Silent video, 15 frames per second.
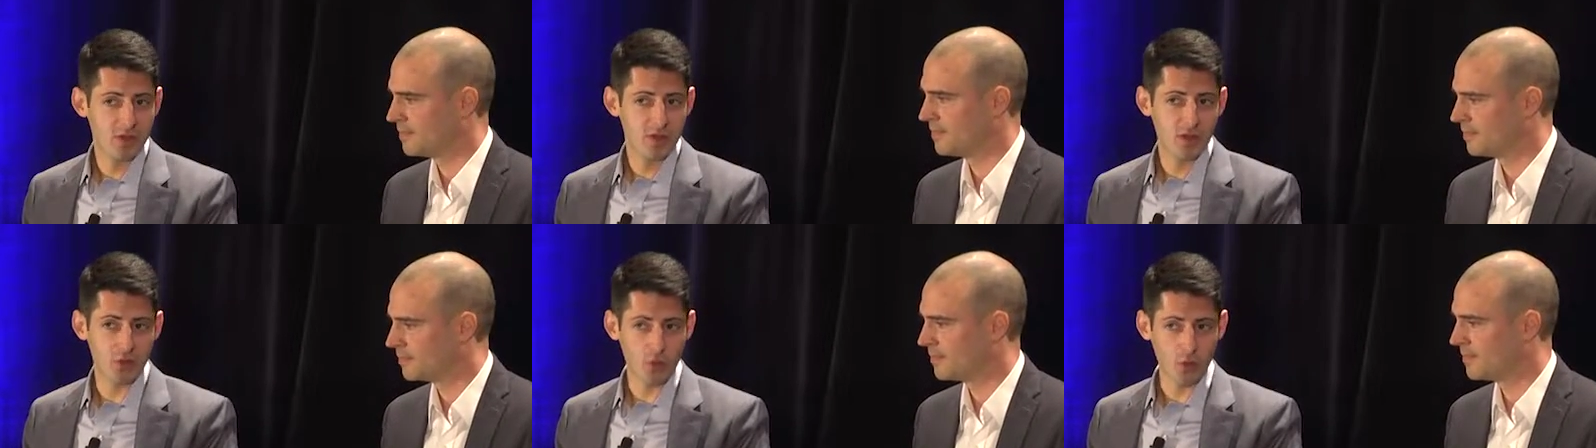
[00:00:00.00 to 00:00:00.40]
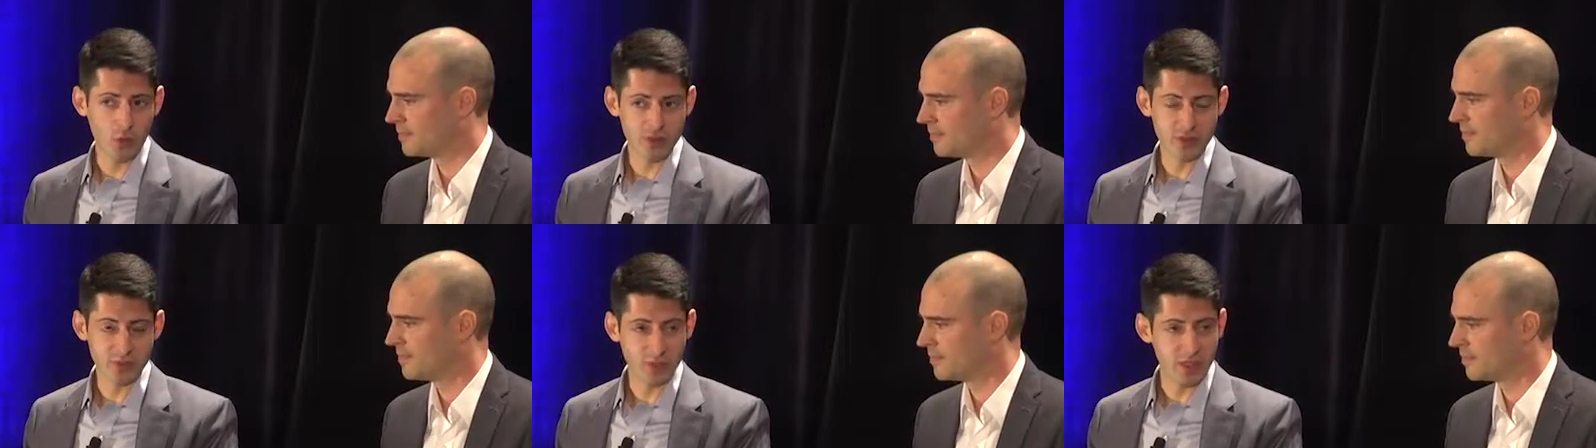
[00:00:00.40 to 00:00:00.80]
Speaker 1: a role
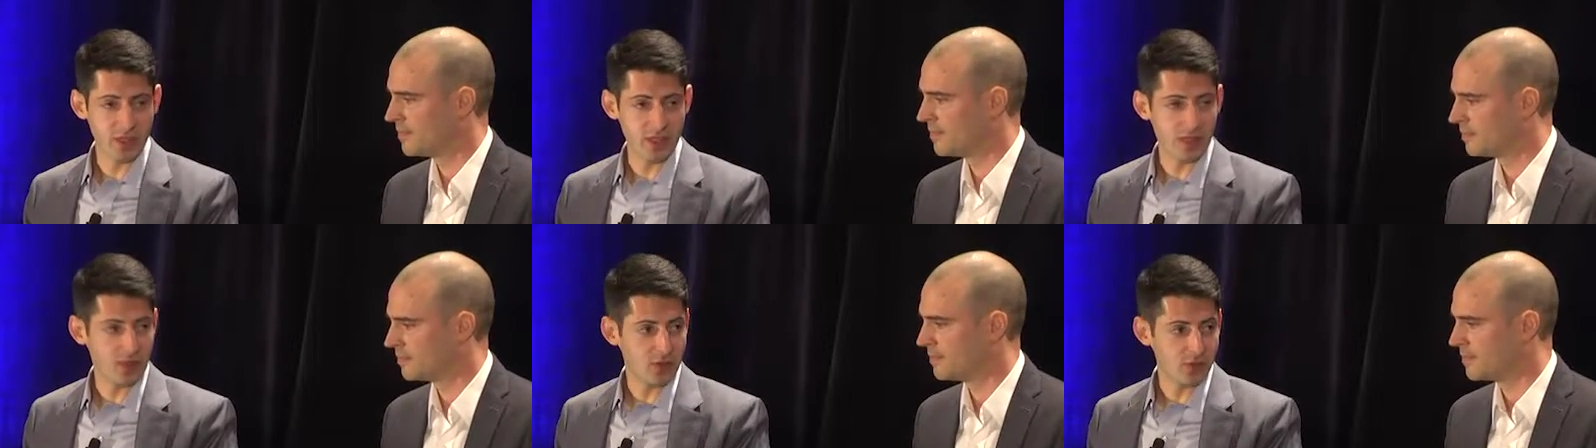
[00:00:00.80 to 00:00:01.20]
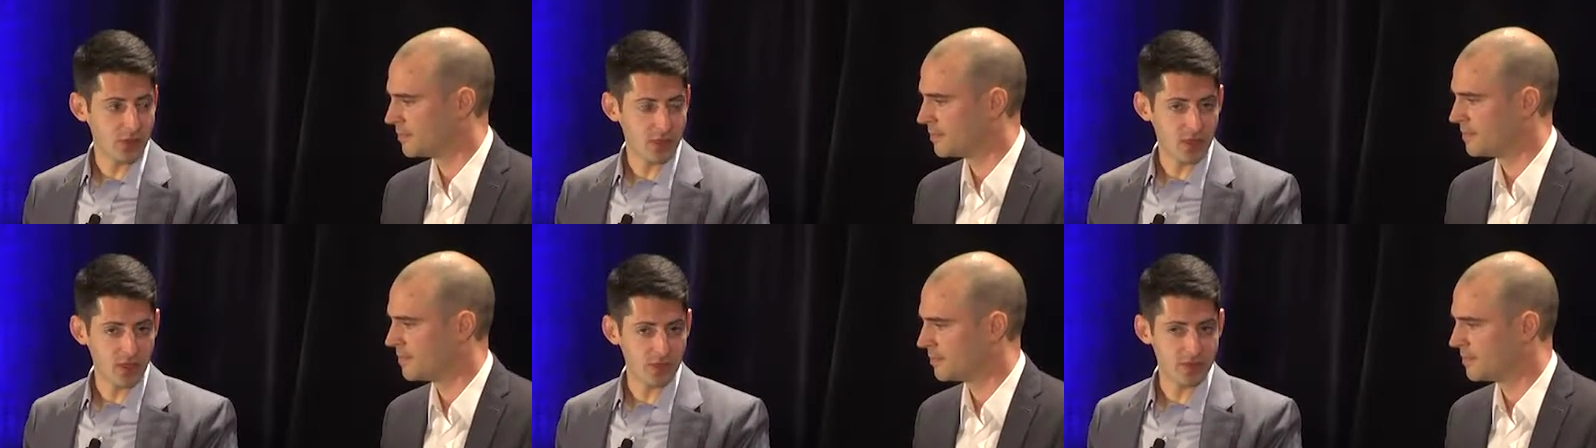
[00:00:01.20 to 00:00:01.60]
to play here
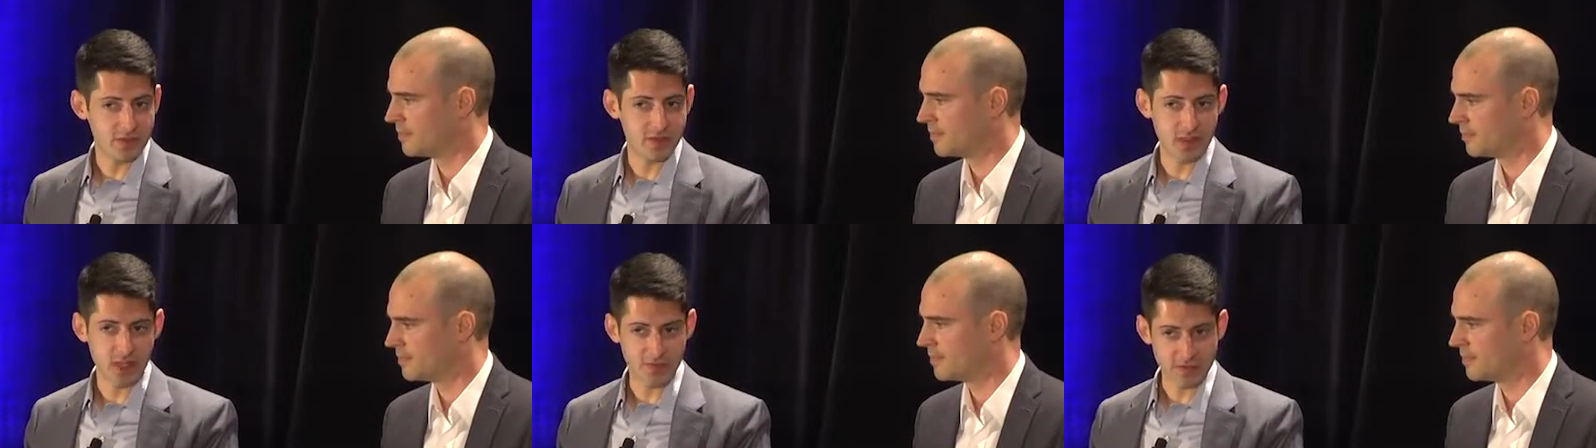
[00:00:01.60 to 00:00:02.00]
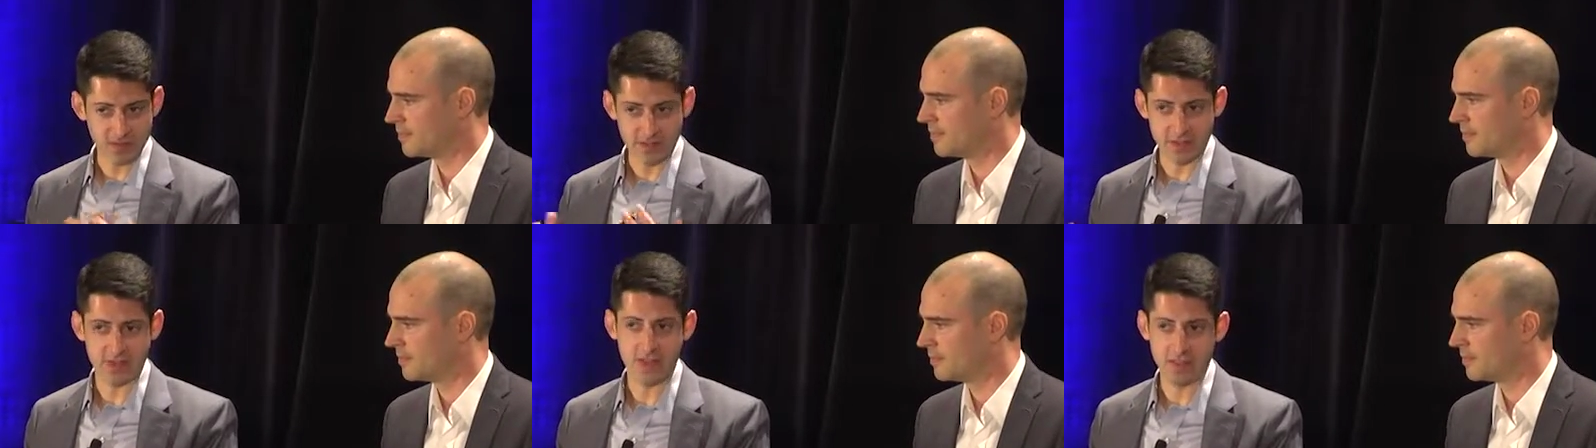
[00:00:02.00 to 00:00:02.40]
because the
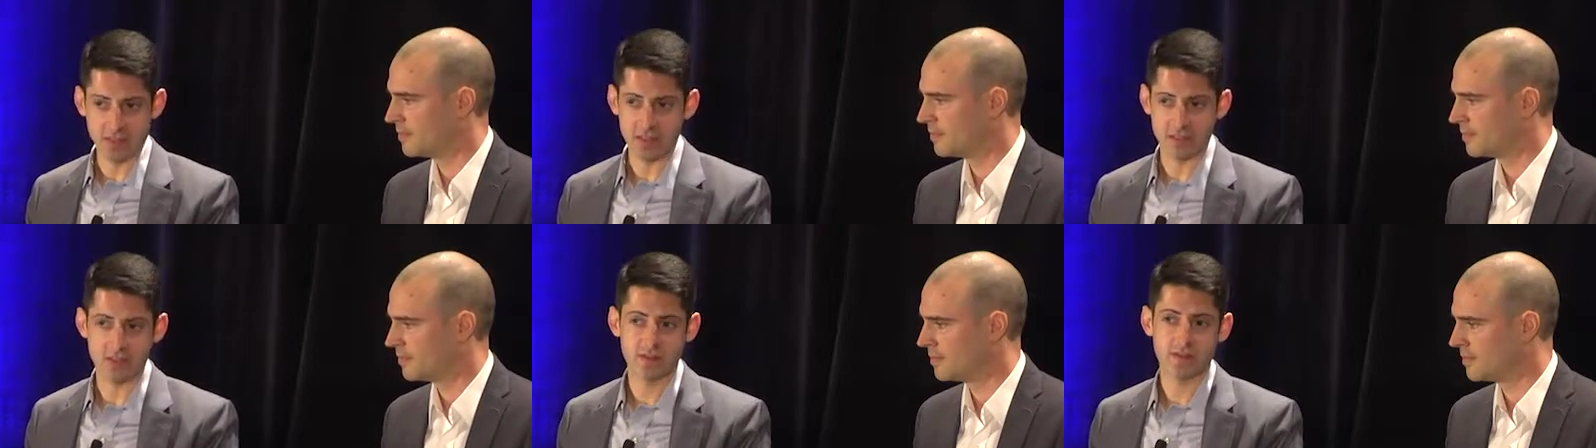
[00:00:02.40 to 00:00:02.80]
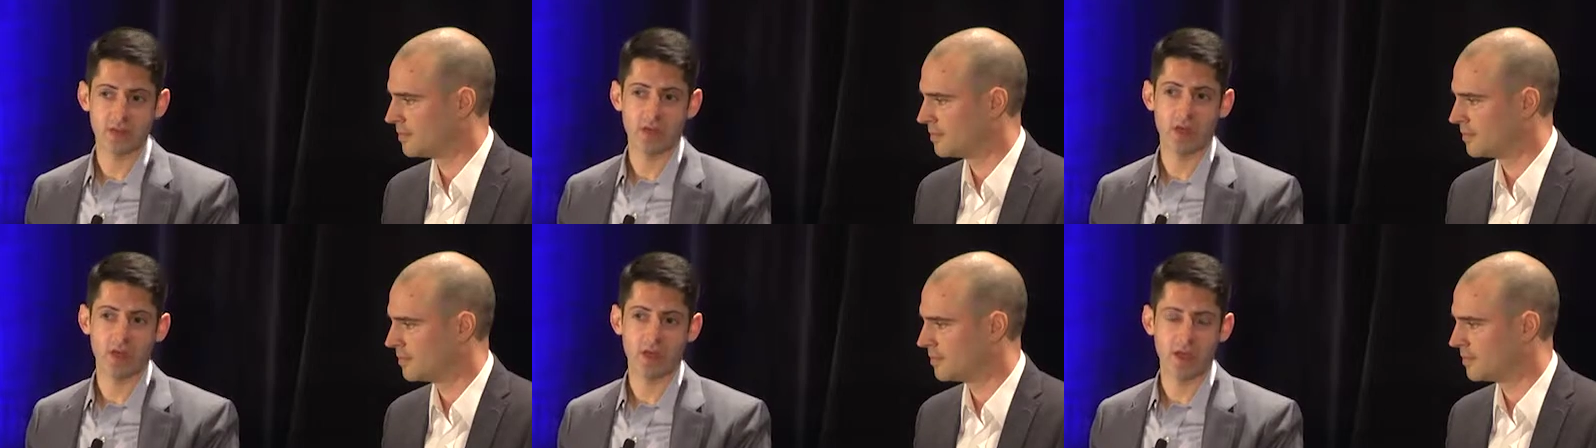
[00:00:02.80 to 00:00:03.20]
FTC has
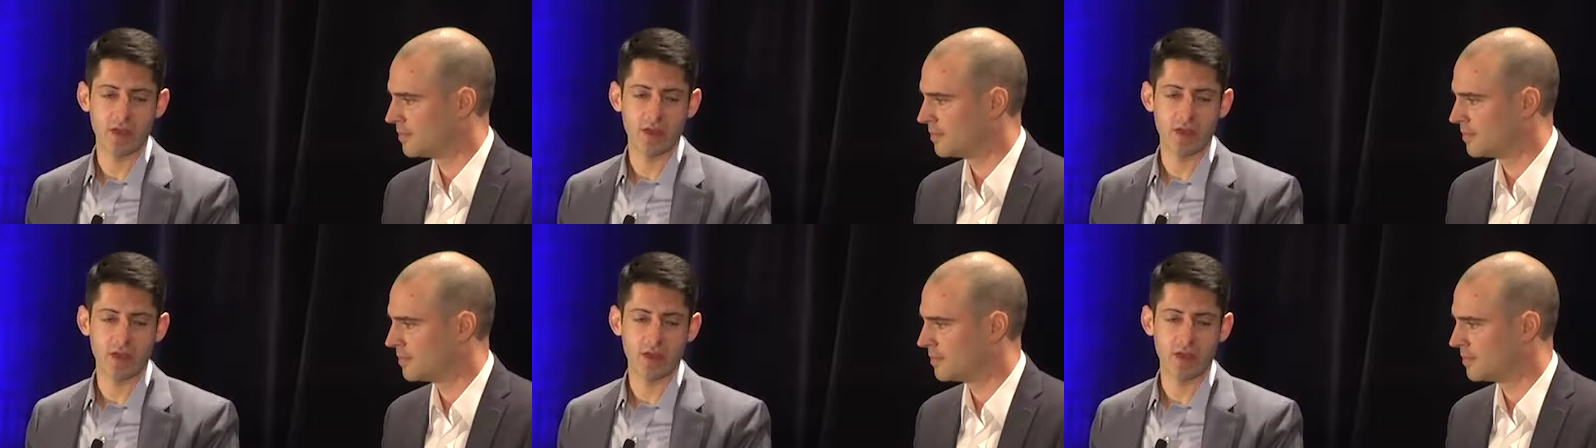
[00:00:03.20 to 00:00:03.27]
uh,